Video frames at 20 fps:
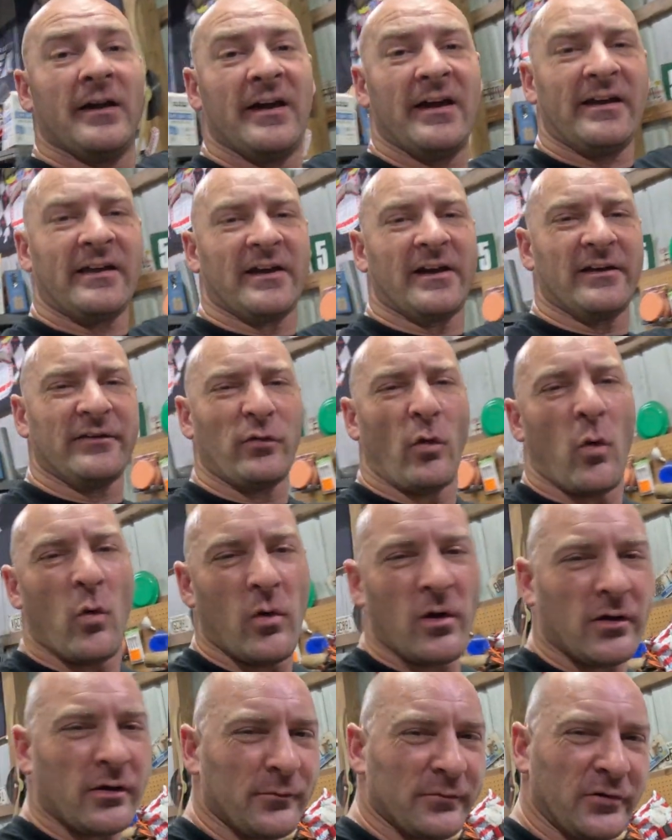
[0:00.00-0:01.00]
Hey guys,
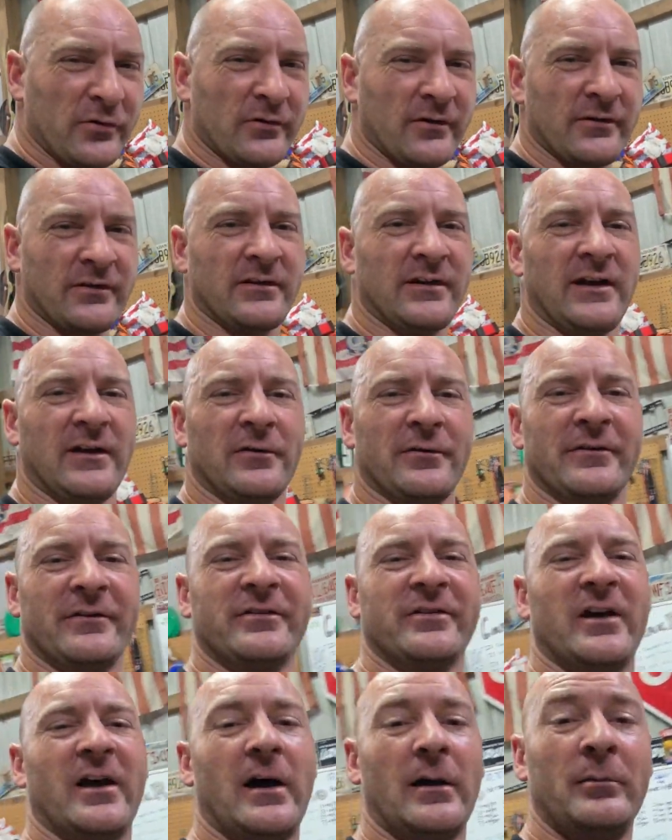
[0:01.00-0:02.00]
welcome to another day on the
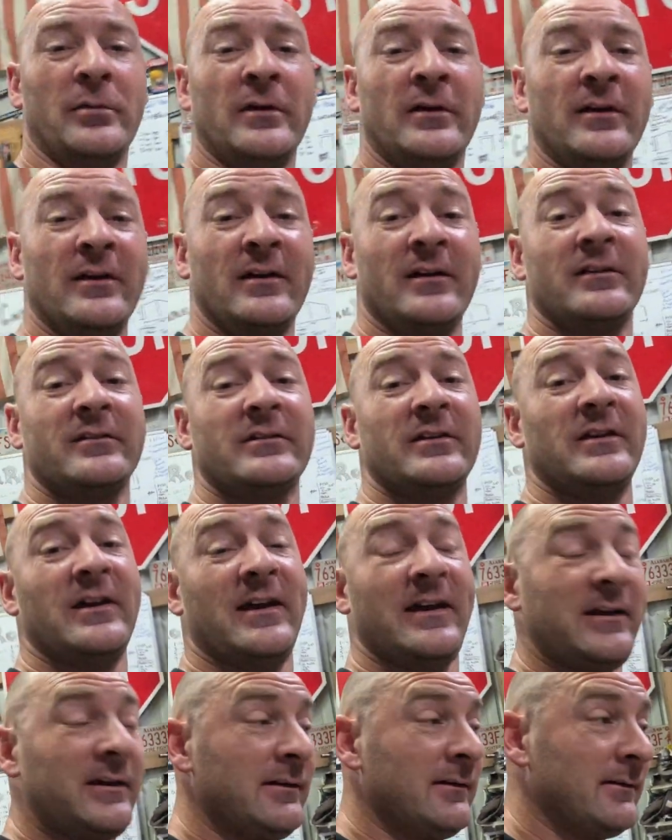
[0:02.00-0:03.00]
shop.
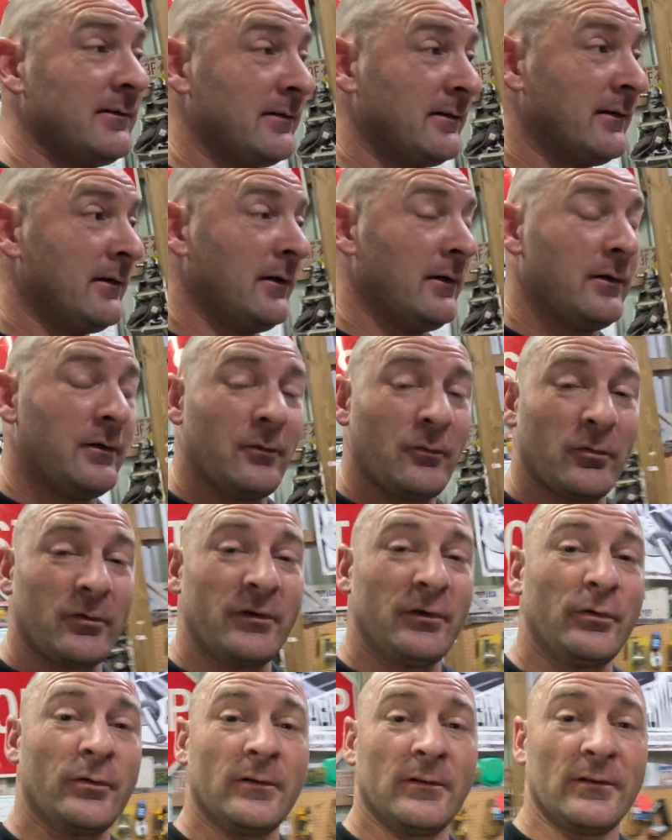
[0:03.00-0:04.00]
Today we're
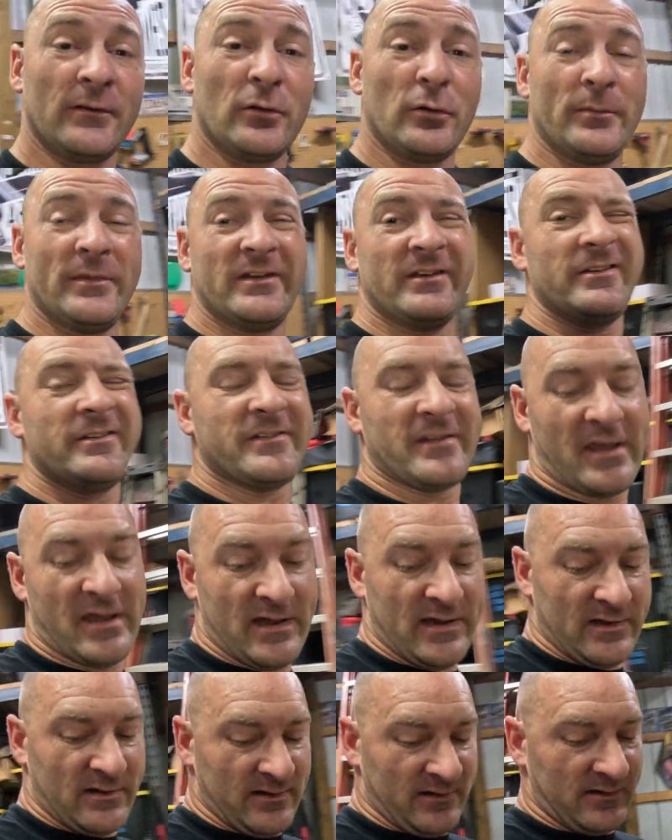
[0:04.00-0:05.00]
doing a little bit of
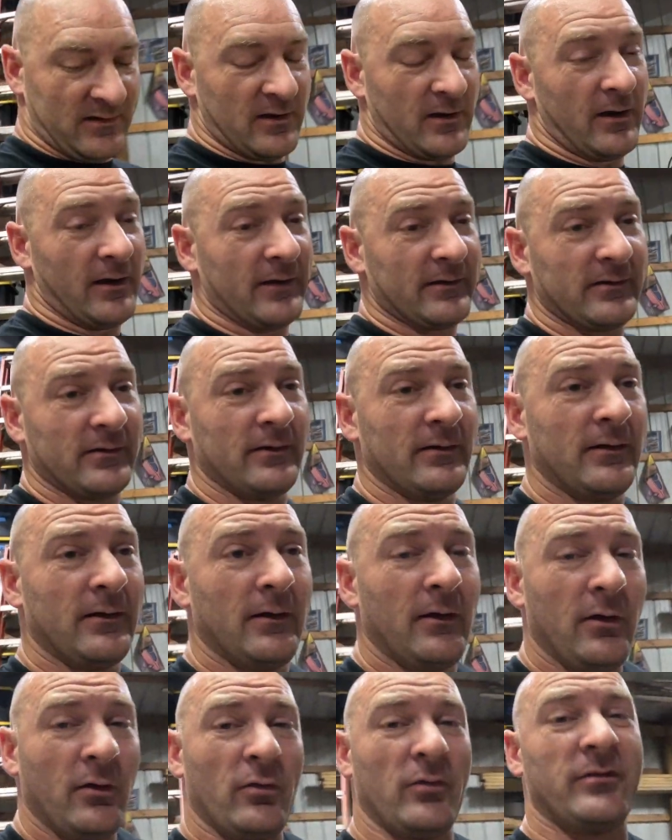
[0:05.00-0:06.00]
design and cut,
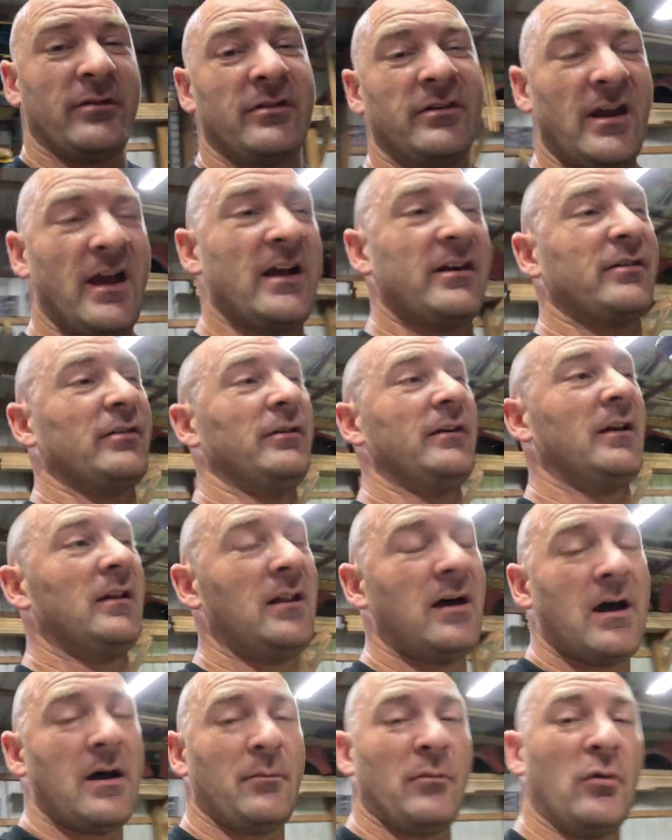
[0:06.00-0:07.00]
which is actually a
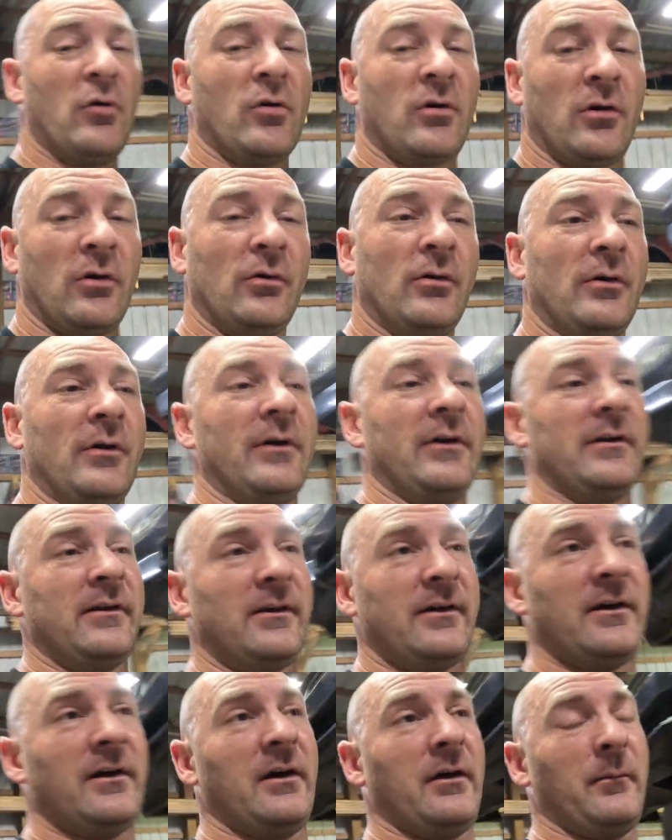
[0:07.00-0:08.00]
lot more on
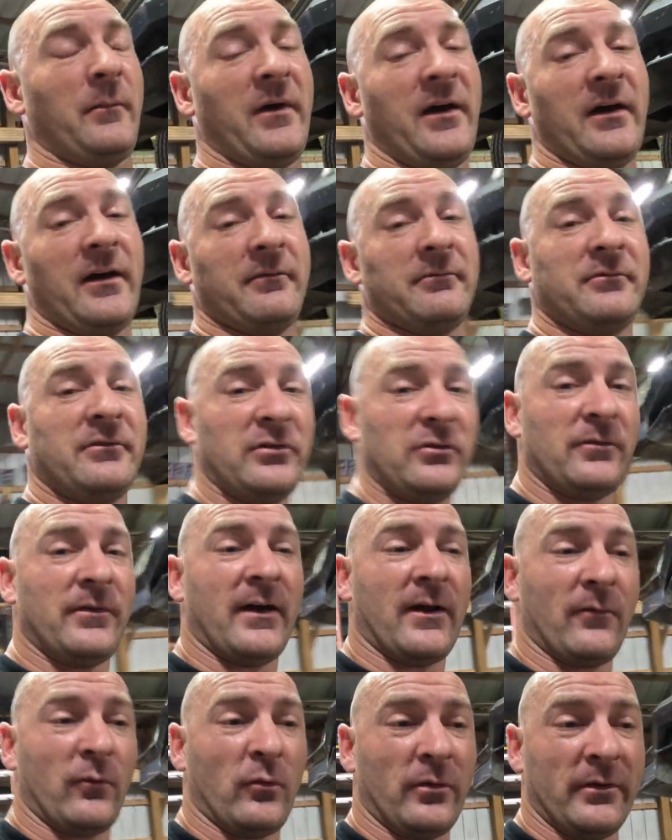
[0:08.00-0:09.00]
my
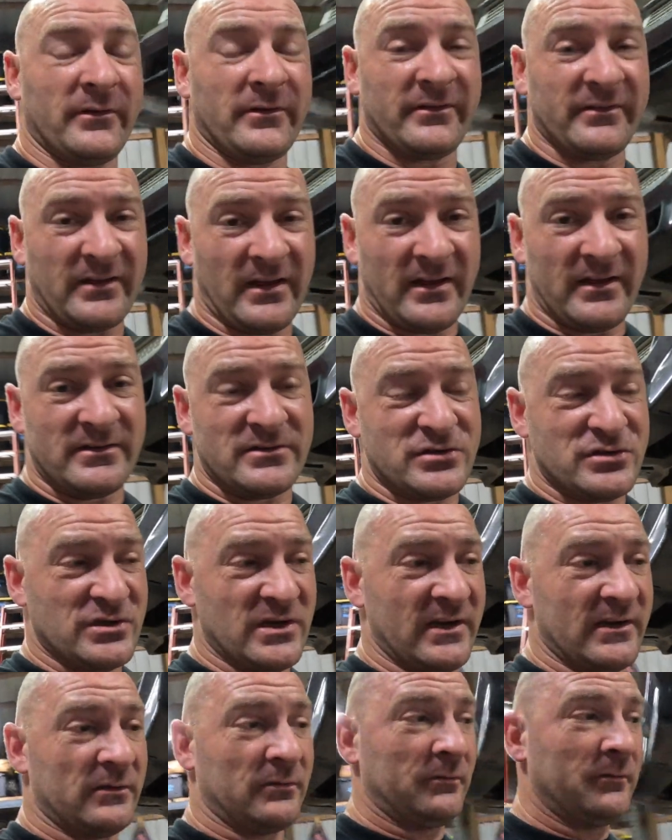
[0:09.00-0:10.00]
251 Designs
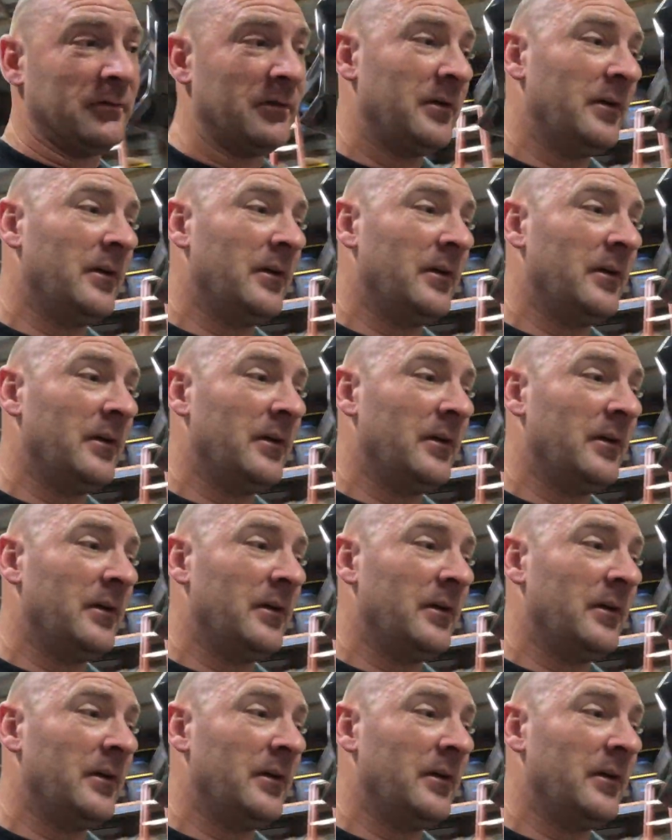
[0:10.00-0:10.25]
channel,